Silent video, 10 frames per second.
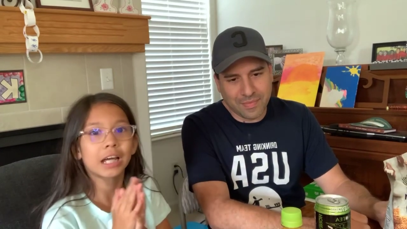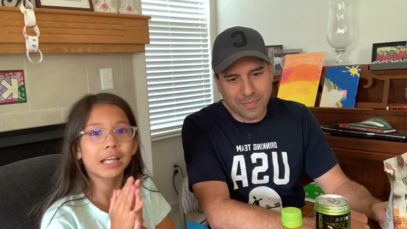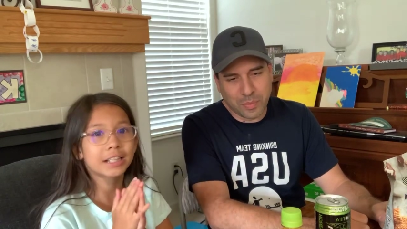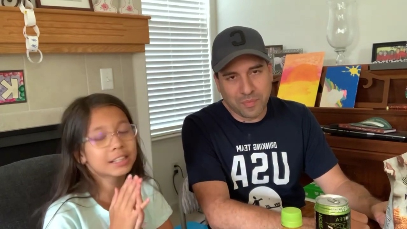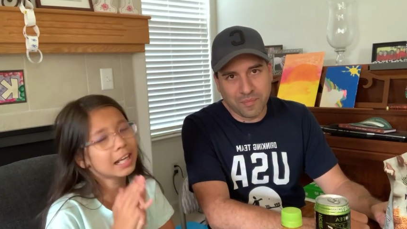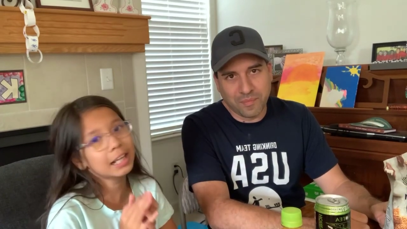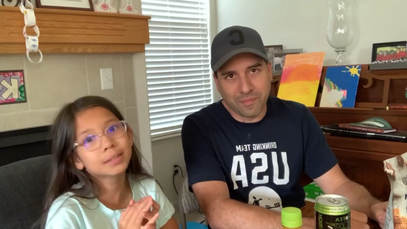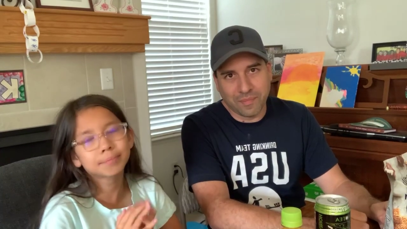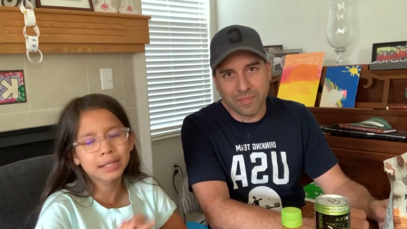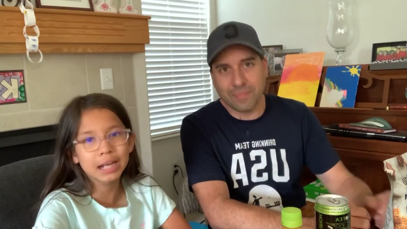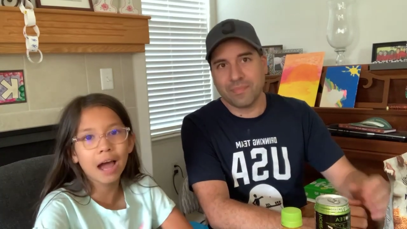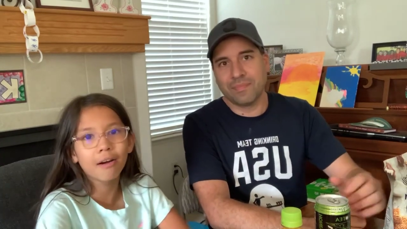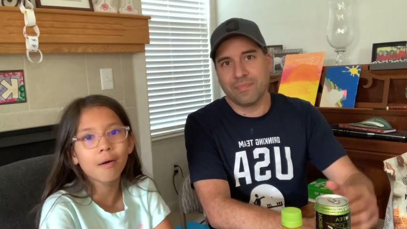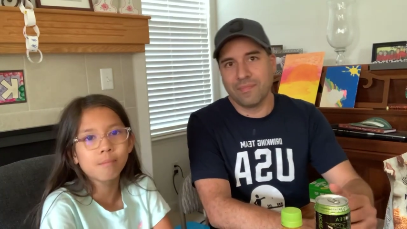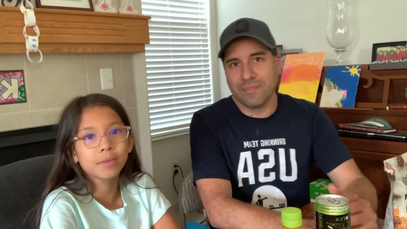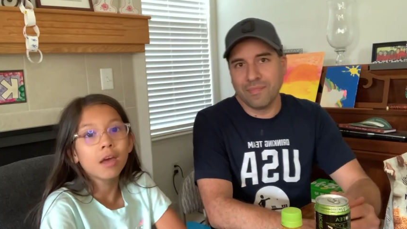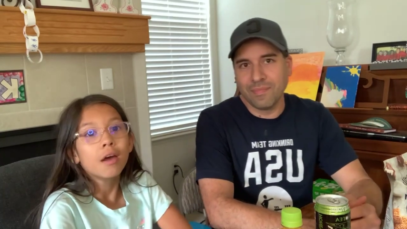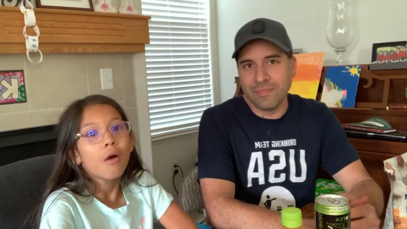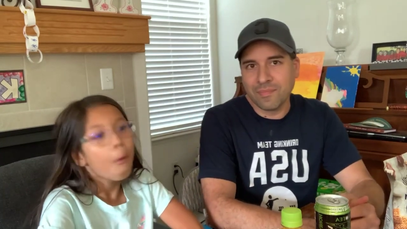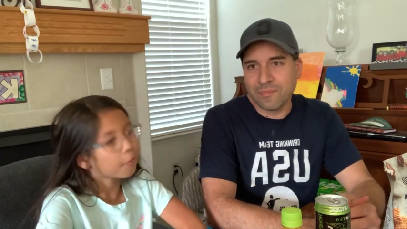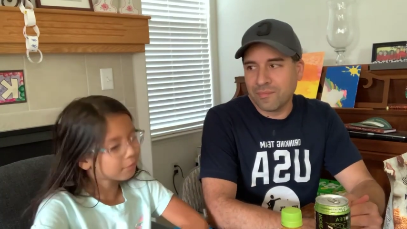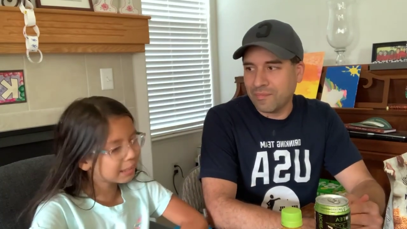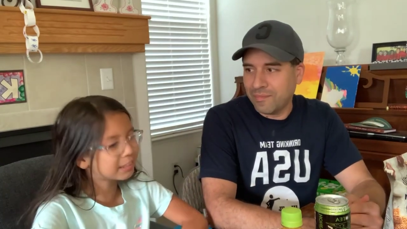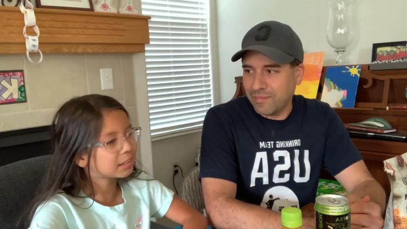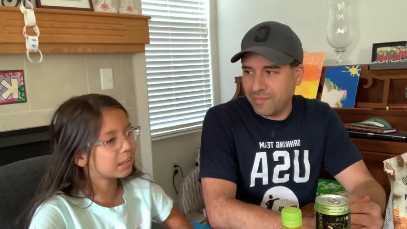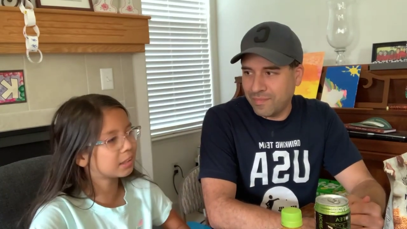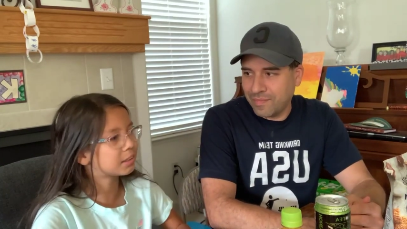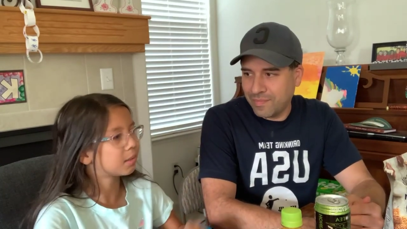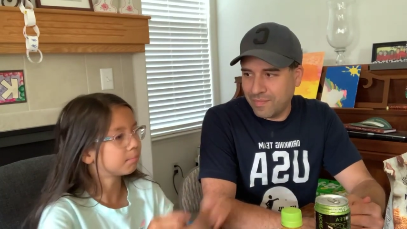Speaker 1: this has been our recent.